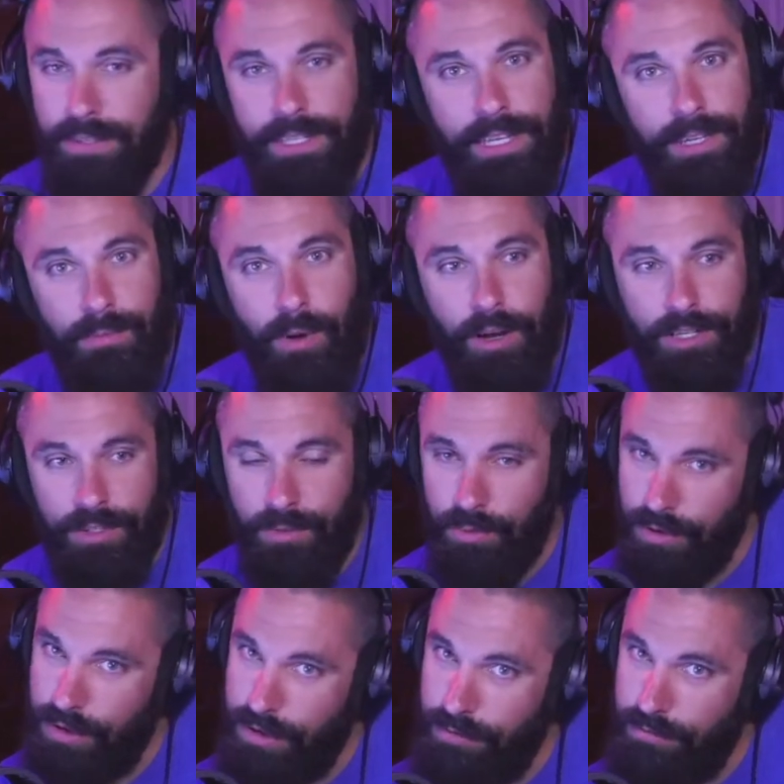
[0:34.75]
It's like you're watching
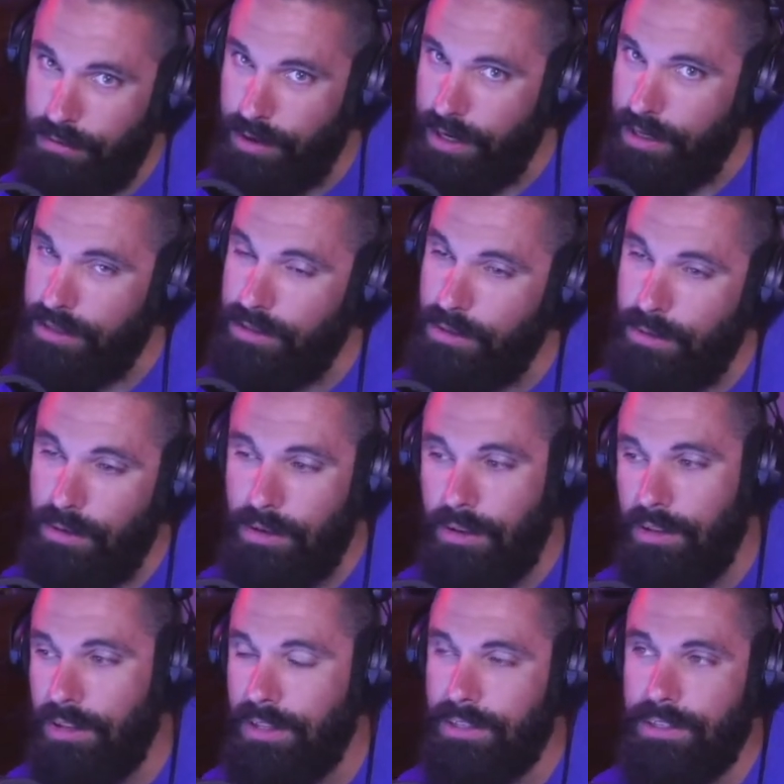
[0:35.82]
one of your friends do it,
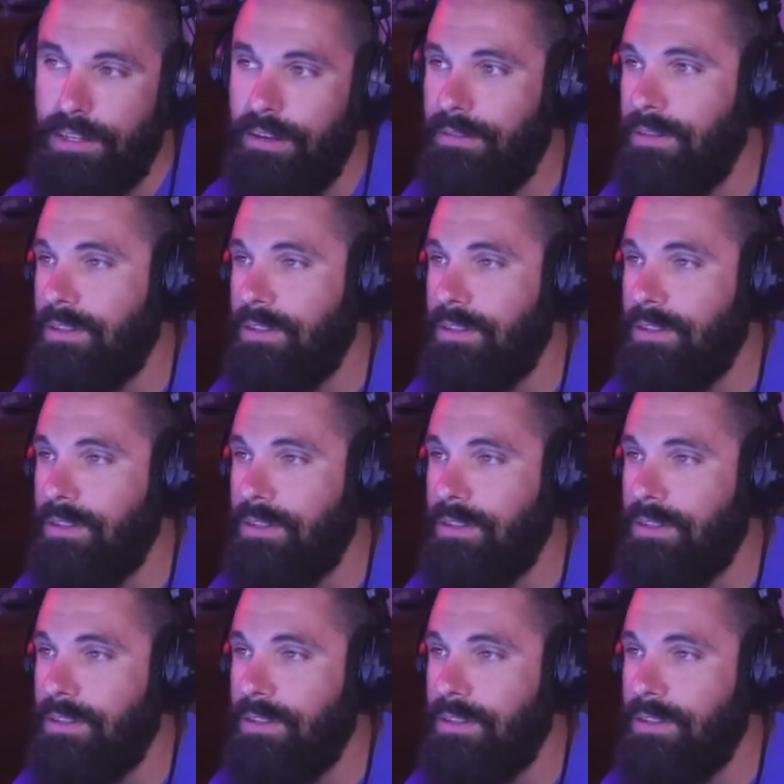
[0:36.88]
all that stuff.